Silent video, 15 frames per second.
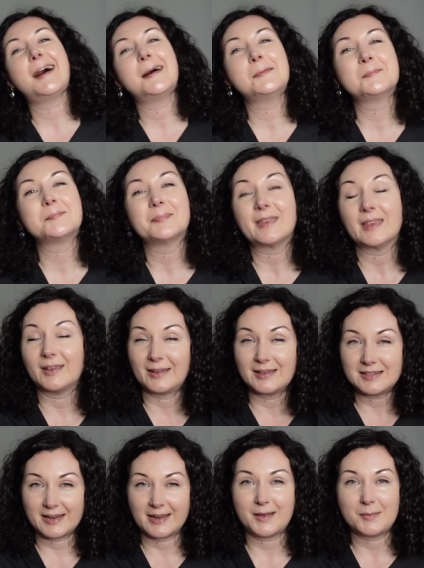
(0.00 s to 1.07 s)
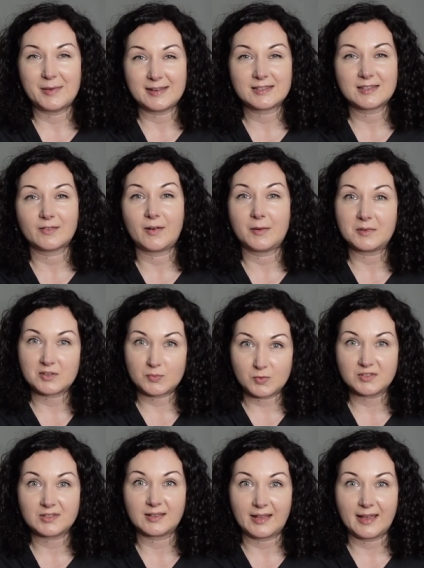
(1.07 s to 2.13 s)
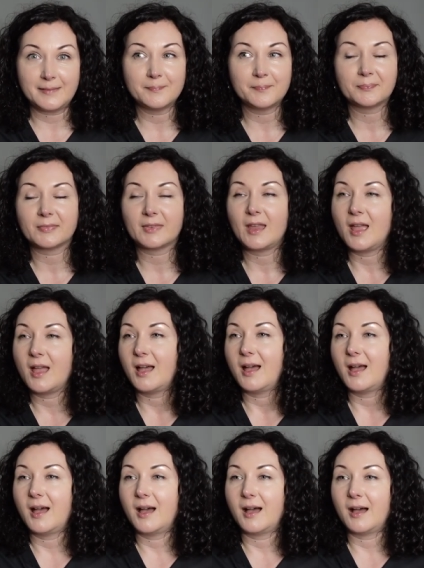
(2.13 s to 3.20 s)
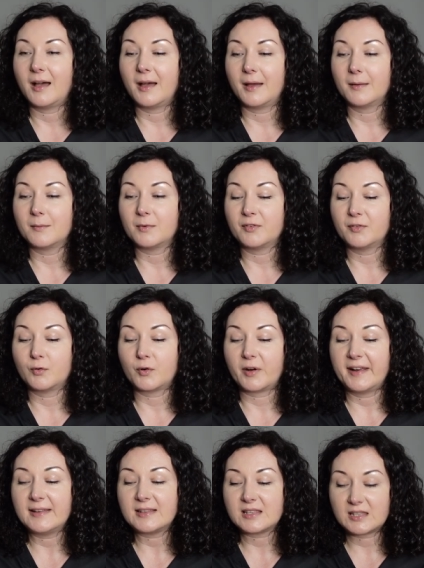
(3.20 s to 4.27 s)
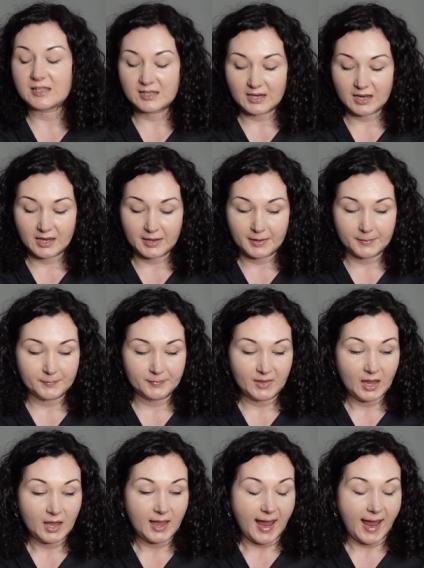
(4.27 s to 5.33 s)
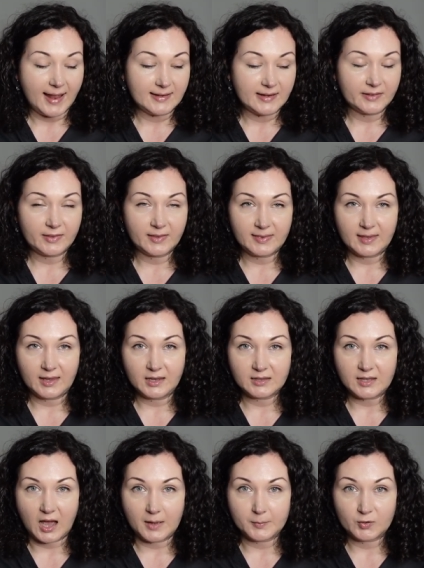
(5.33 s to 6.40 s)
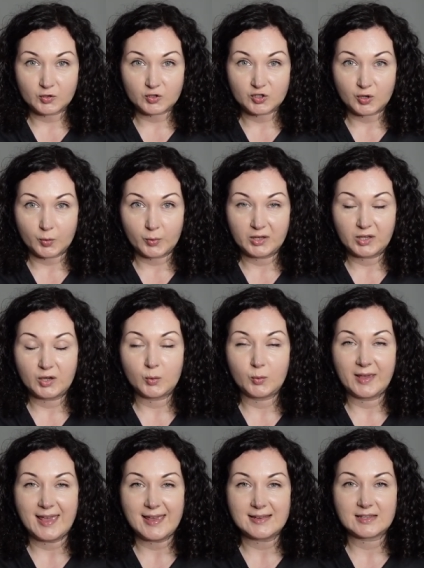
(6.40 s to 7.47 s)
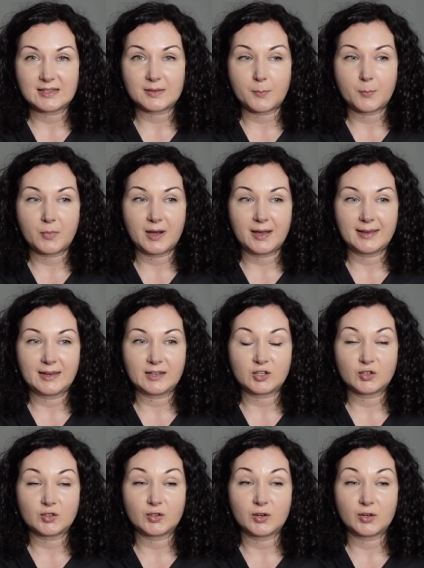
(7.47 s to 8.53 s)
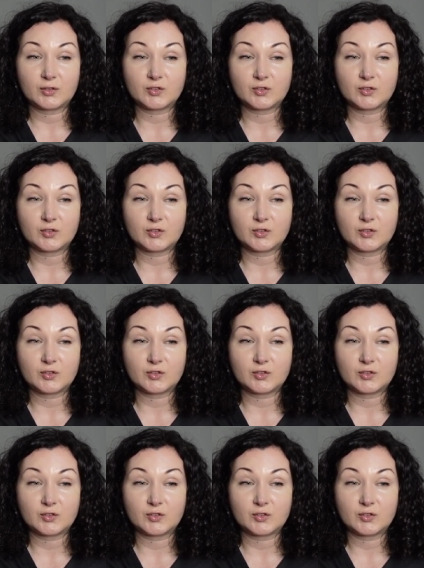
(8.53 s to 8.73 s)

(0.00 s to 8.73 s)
um, you can check out my Instagram. There's music there um, for it. Um, another thing that I'm not showing you is my uh,